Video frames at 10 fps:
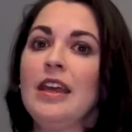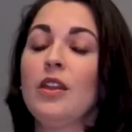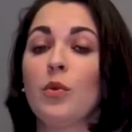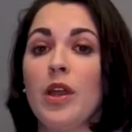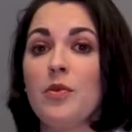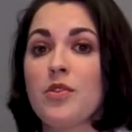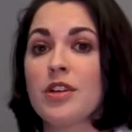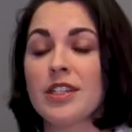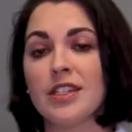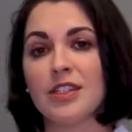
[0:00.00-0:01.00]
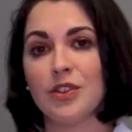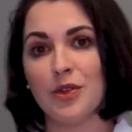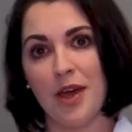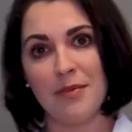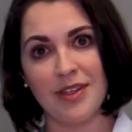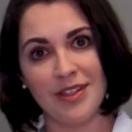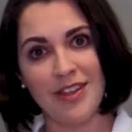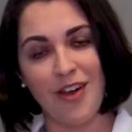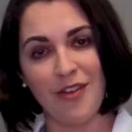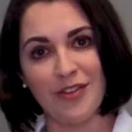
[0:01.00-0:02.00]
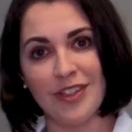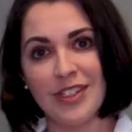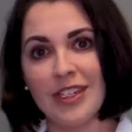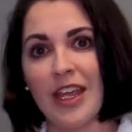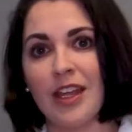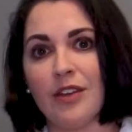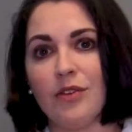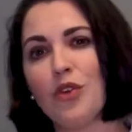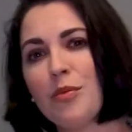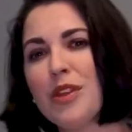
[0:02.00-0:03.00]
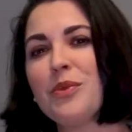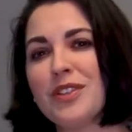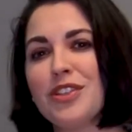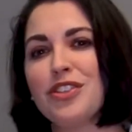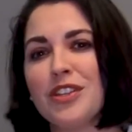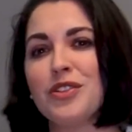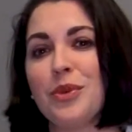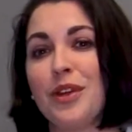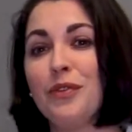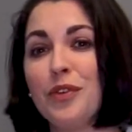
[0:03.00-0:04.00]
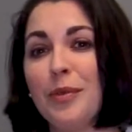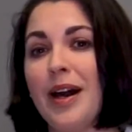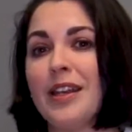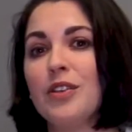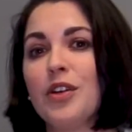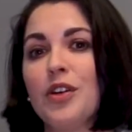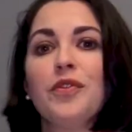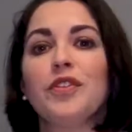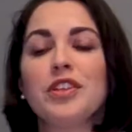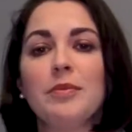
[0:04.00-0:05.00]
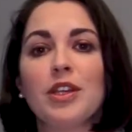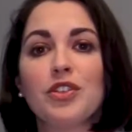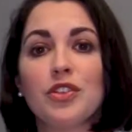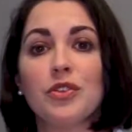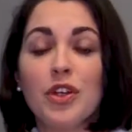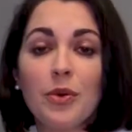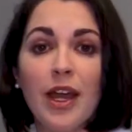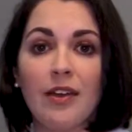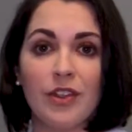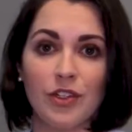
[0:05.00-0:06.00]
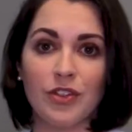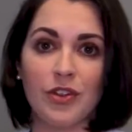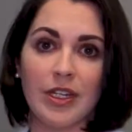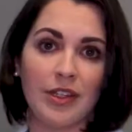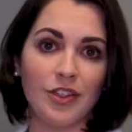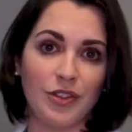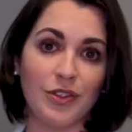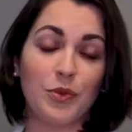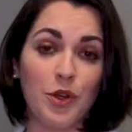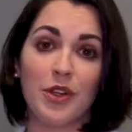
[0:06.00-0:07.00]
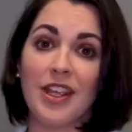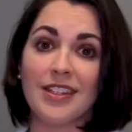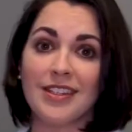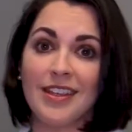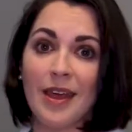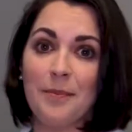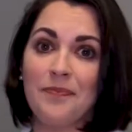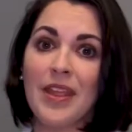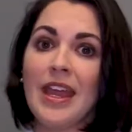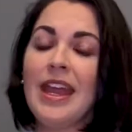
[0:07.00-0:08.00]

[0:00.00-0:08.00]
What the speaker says: The way it works is you come into the office, and normally we suggest doing a full body look over to make sure you don't have concerning lesions where you can't see them.